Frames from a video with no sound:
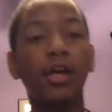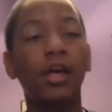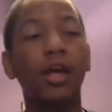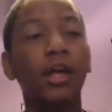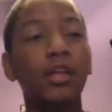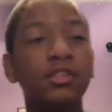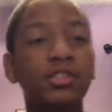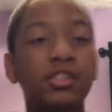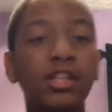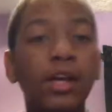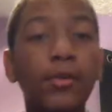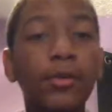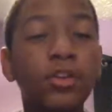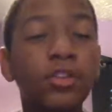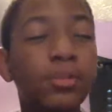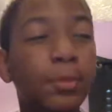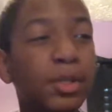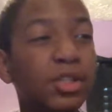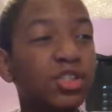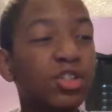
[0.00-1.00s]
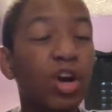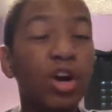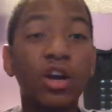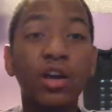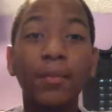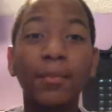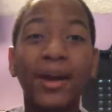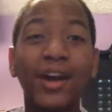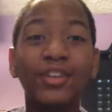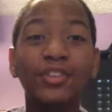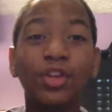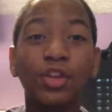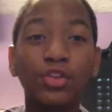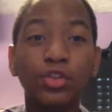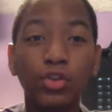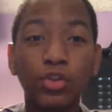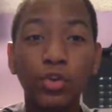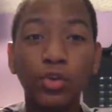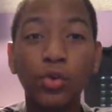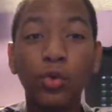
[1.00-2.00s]
Today we're going to be talking about the
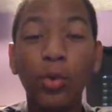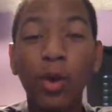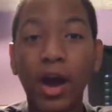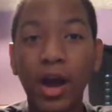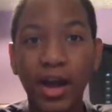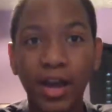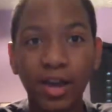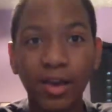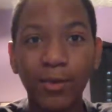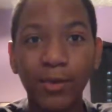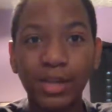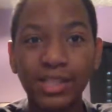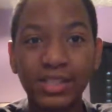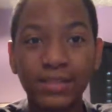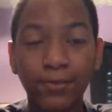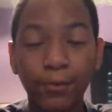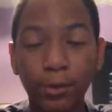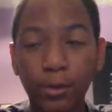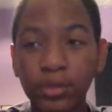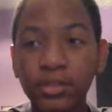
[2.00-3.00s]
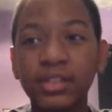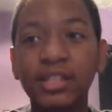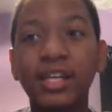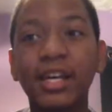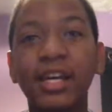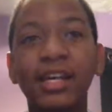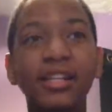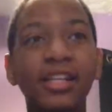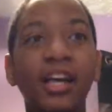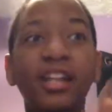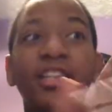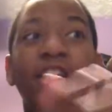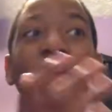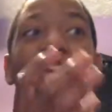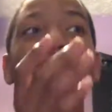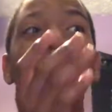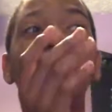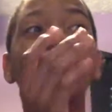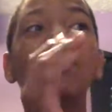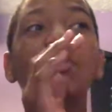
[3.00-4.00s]
new iOS 14. Now there
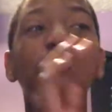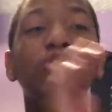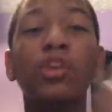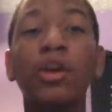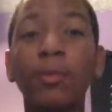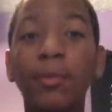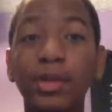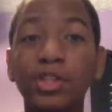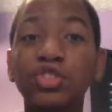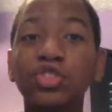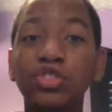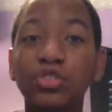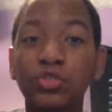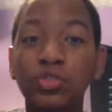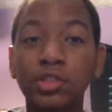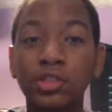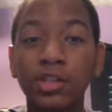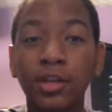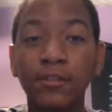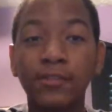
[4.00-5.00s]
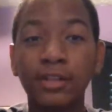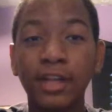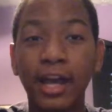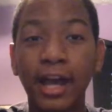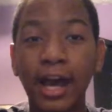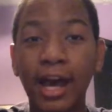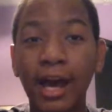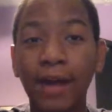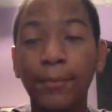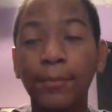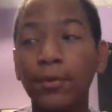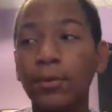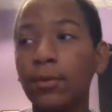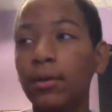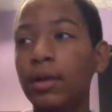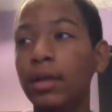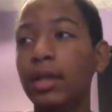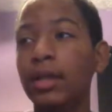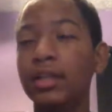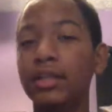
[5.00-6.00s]
is so much new stuff that Apple
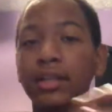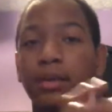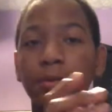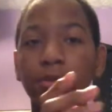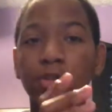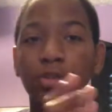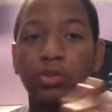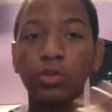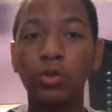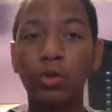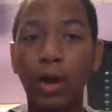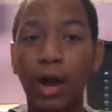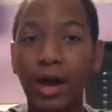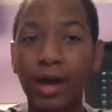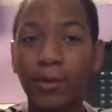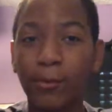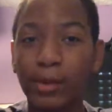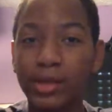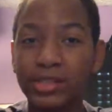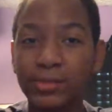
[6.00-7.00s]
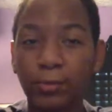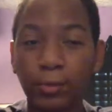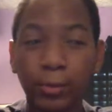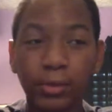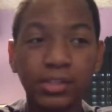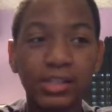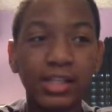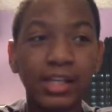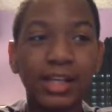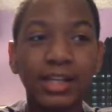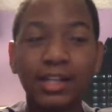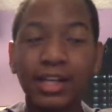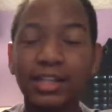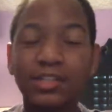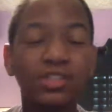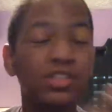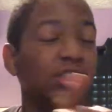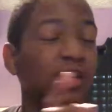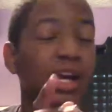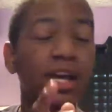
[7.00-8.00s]
did with the new iOS 14. Not
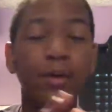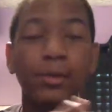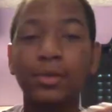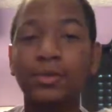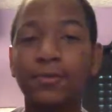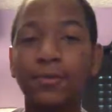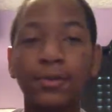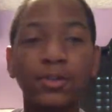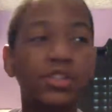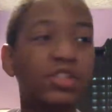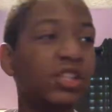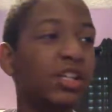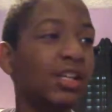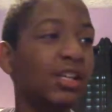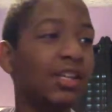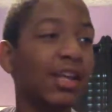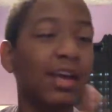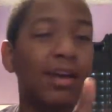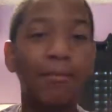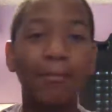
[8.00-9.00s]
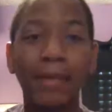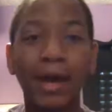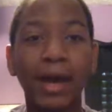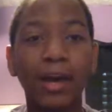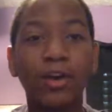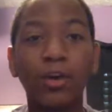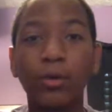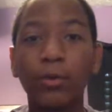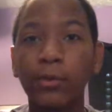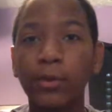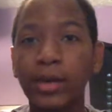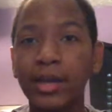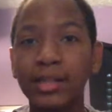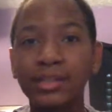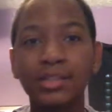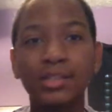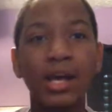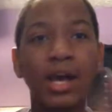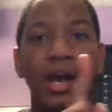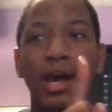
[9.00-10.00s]
just iOS 14, like Mac
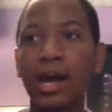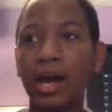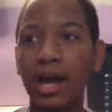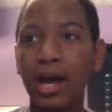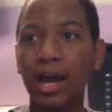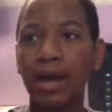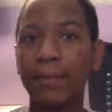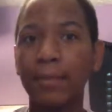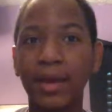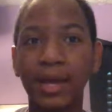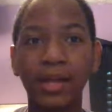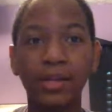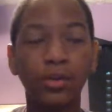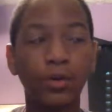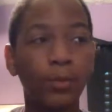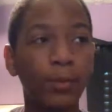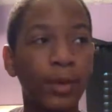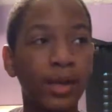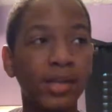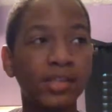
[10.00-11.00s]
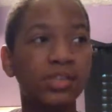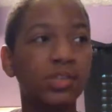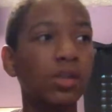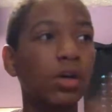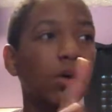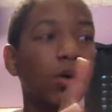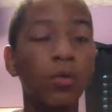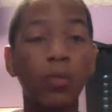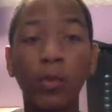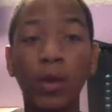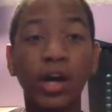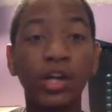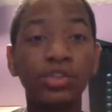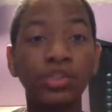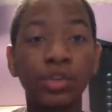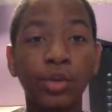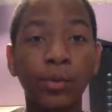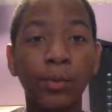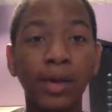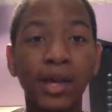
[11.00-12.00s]
OS, iPad OS, Watch
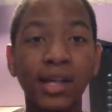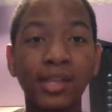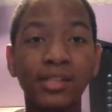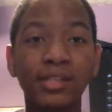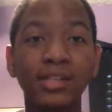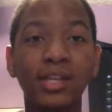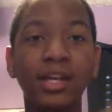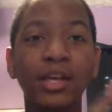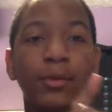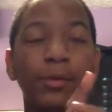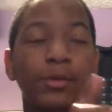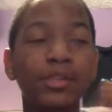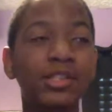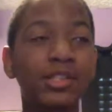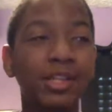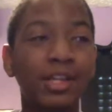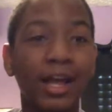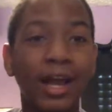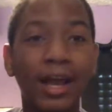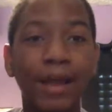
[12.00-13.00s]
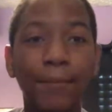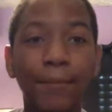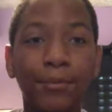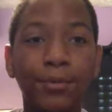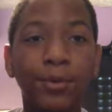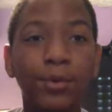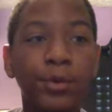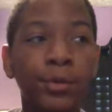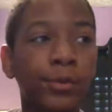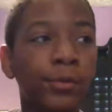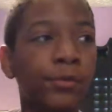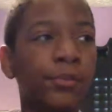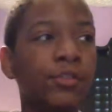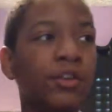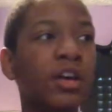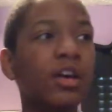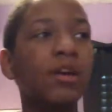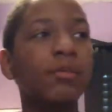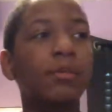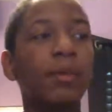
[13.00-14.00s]
OS. It was a lot improved.
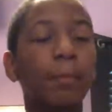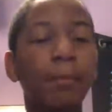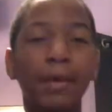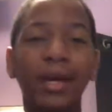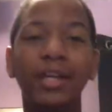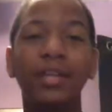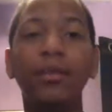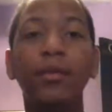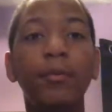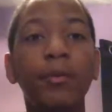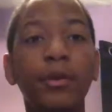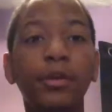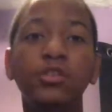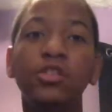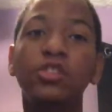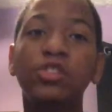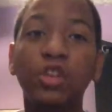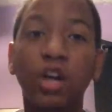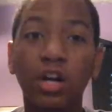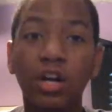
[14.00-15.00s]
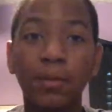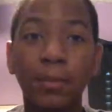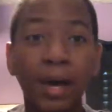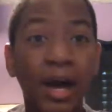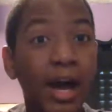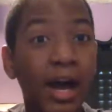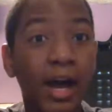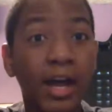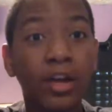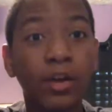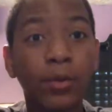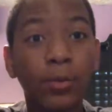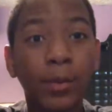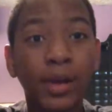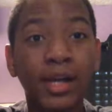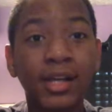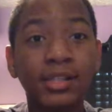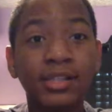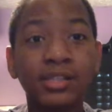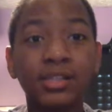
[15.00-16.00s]
But mainly we're going to talk about
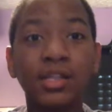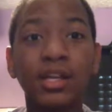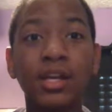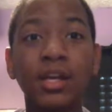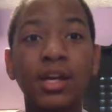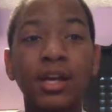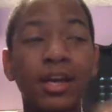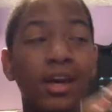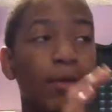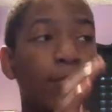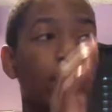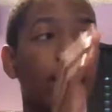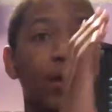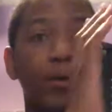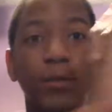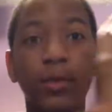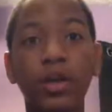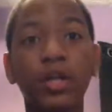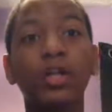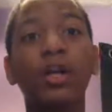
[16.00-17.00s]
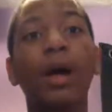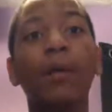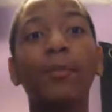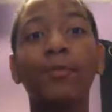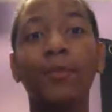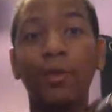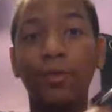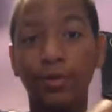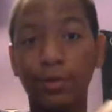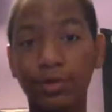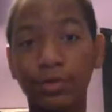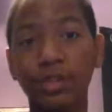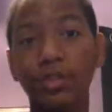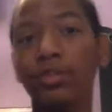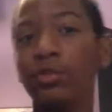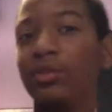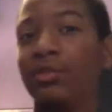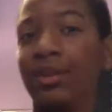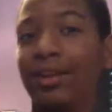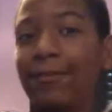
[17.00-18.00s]
iOS, and I'm going to
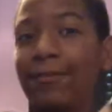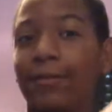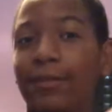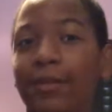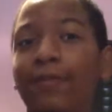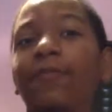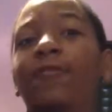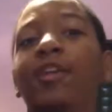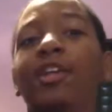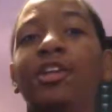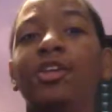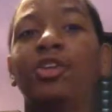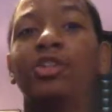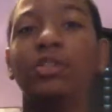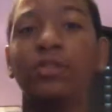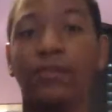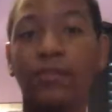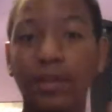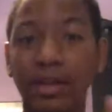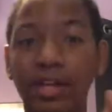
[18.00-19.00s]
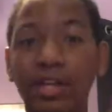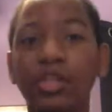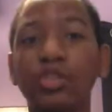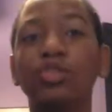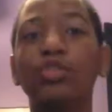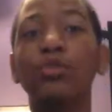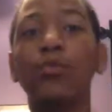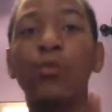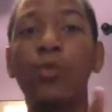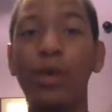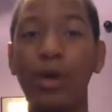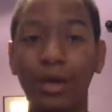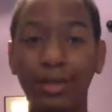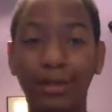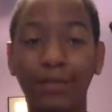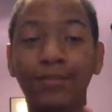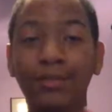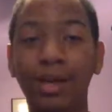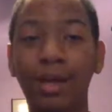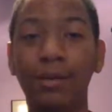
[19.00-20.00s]
do different videos for each one
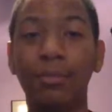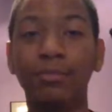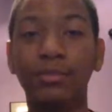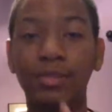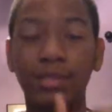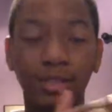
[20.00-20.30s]
of them,